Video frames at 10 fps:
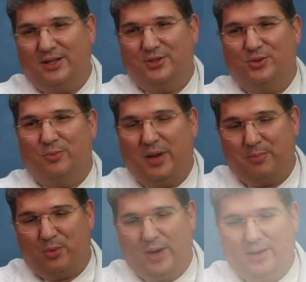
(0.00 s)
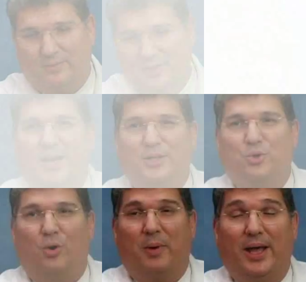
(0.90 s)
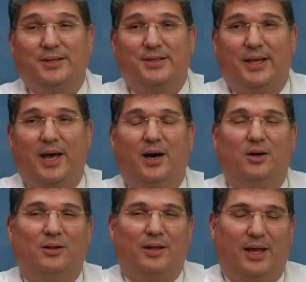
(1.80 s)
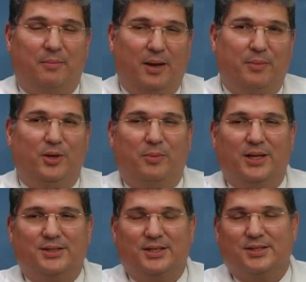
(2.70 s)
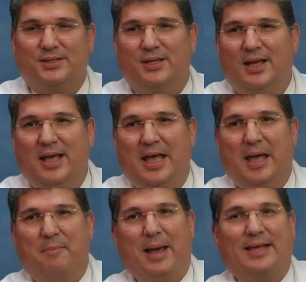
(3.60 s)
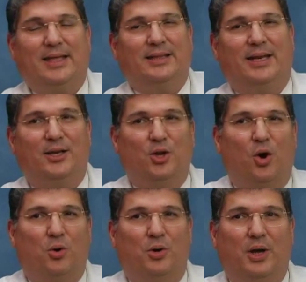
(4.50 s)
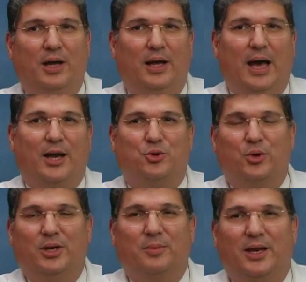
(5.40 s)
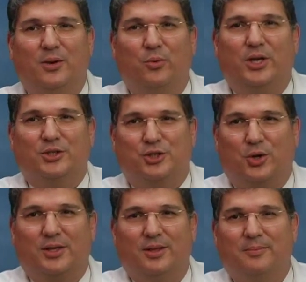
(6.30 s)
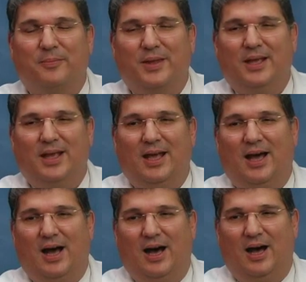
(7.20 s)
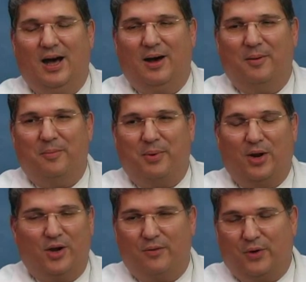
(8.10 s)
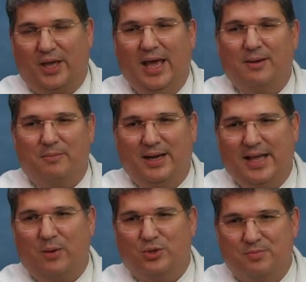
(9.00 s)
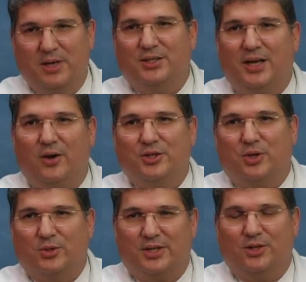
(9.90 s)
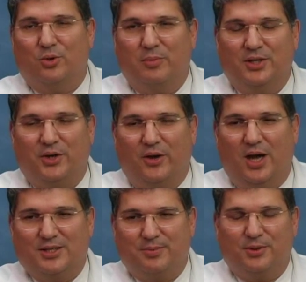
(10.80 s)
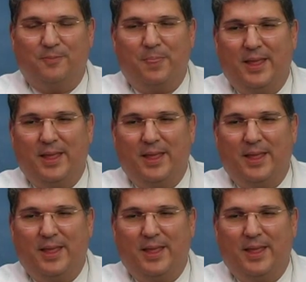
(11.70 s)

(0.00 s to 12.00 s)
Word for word: I used to do a paper route, and I tore my ACL and my medial meniscus. Back then, they didn't know how to treat them. They didn't reconstruct them. Uh, but I'll never forget, my dad was military, so I was taken to a military hospital.